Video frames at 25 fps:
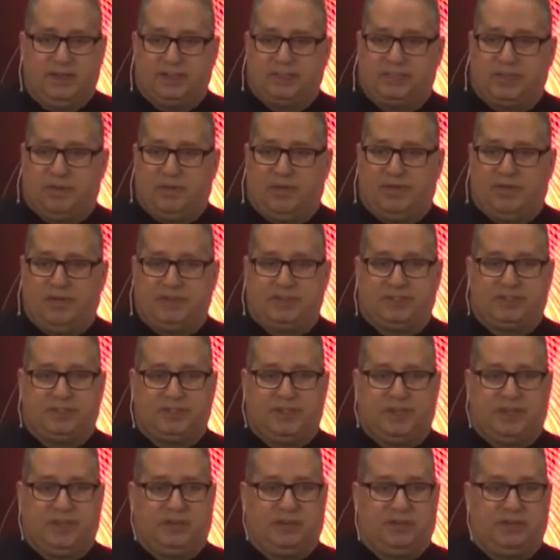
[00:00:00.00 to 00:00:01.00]
Some of
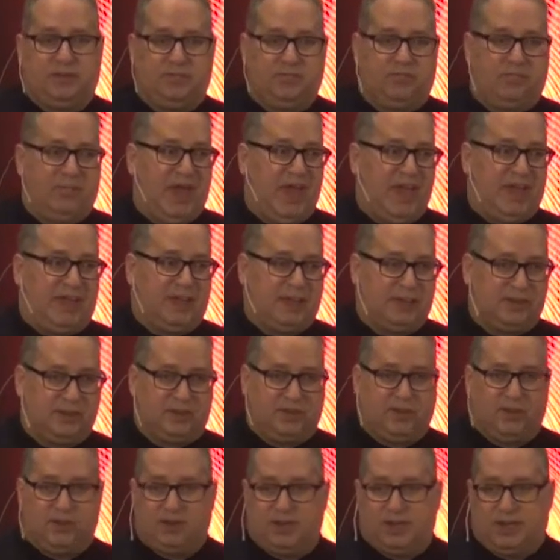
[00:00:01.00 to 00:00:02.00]
us can bake
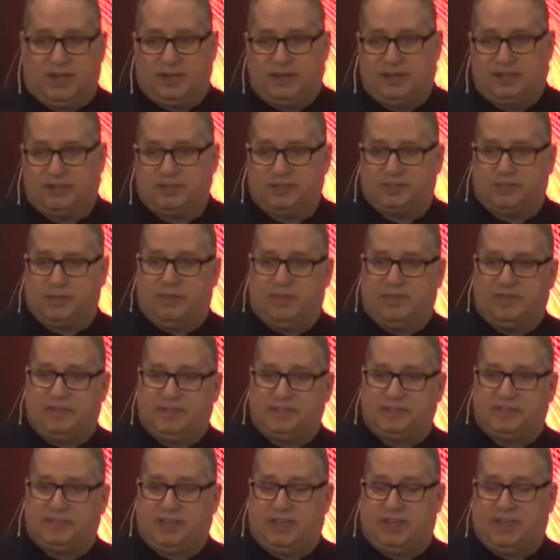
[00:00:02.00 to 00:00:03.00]
and cook. Some of
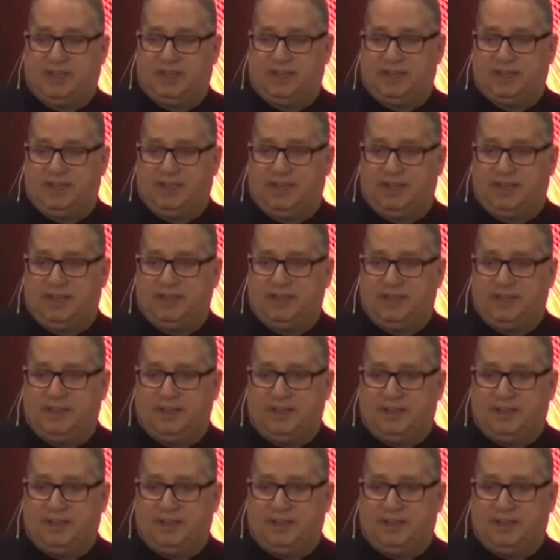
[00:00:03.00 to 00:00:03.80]
us can